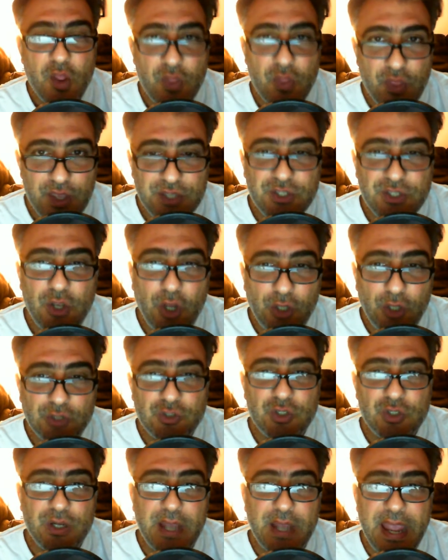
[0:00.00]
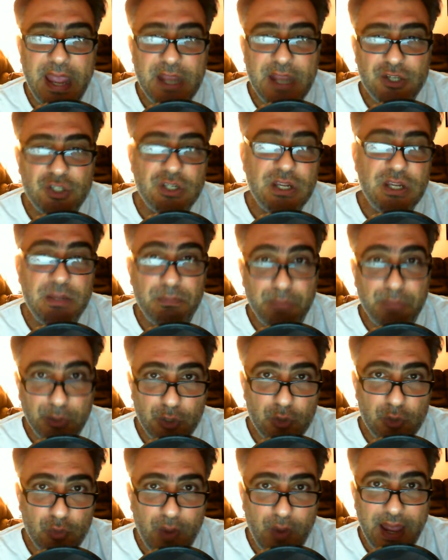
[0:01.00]
This Ultra HD
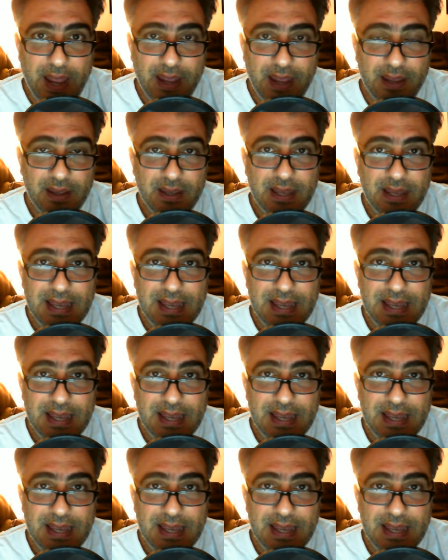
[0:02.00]
Blu-ray